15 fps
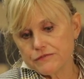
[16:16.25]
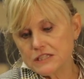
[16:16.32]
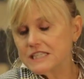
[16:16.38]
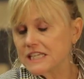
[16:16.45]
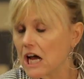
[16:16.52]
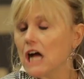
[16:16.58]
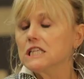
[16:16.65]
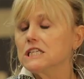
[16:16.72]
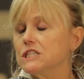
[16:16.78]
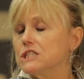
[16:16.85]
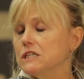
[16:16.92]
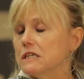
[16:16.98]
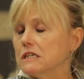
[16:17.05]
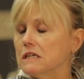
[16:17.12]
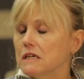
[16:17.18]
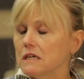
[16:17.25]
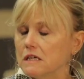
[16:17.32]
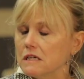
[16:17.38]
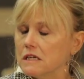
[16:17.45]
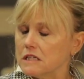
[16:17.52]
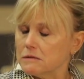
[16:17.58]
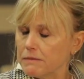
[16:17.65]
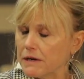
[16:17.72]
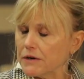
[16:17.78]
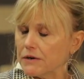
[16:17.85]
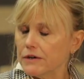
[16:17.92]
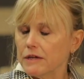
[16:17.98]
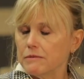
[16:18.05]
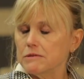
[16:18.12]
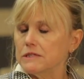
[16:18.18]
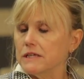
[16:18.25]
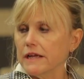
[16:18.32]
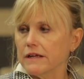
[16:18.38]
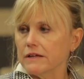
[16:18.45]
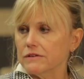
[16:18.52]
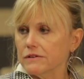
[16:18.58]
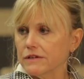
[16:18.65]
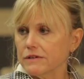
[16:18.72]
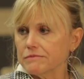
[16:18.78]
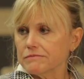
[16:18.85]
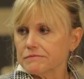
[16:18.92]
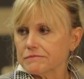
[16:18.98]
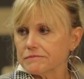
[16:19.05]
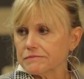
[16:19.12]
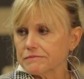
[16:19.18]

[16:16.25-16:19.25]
physiology is better able to handle it.